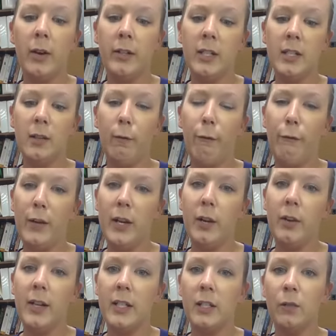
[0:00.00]
It doesn't
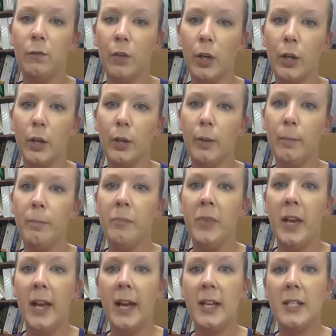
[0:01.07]
feel as firm
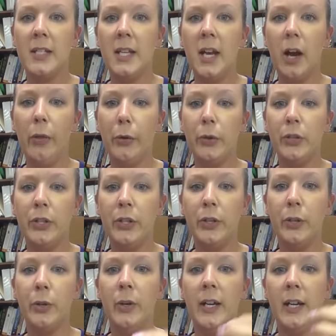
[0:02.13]
as the other
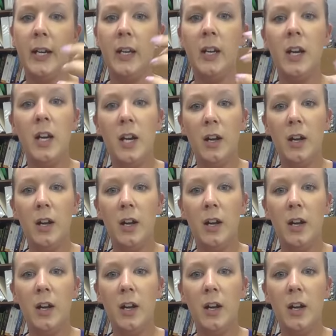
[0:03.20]
two, and